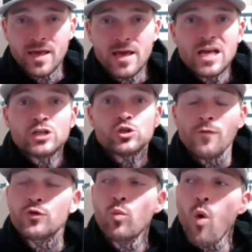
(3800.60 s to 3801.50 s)
So
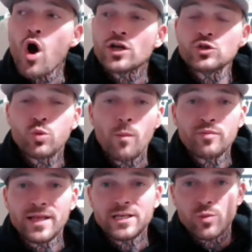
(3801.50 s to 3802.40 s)
if you walk into a
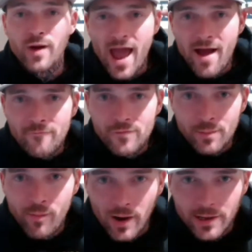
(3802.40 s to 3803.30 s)
place where
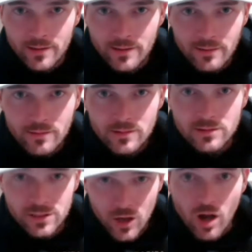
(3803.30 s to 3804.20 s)
everybody's
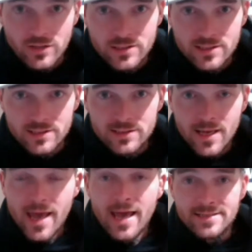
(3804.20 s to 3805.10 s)
consciousness
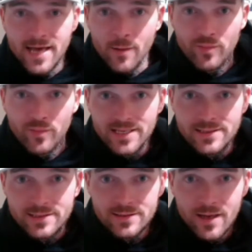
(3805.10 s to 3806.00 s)
is at a
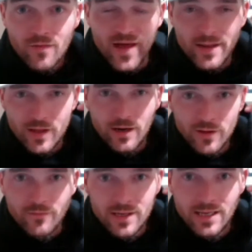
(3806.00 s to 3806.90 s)
place that they're
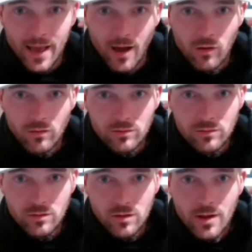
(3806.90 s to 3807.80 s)
living in hell,
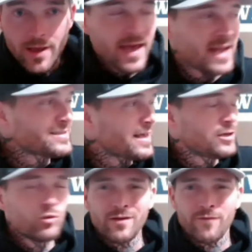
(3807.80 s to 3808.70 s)
it's like
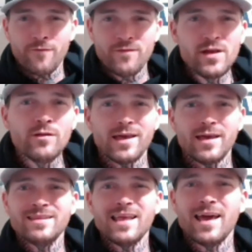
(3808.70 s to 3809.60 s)
you could feel it
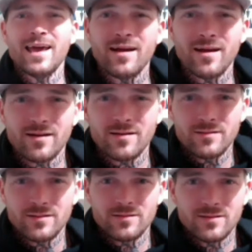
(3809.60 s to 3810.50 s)
in the air.
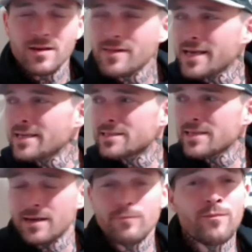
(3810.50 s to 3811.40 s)
Like it's
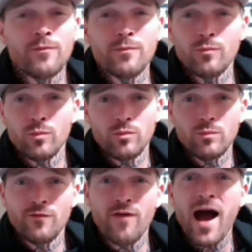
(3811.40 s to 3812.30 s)
like
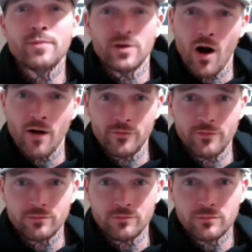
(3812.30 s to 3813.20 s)
vibing off of
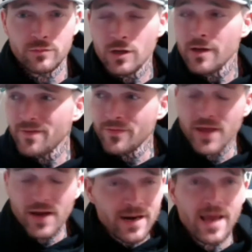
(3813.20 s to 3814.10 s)
them.
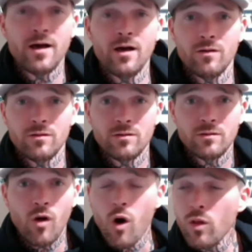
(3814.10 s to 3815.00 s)
They're in hell,
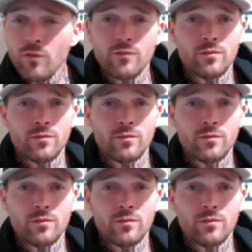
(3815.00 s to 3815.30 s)
all of them.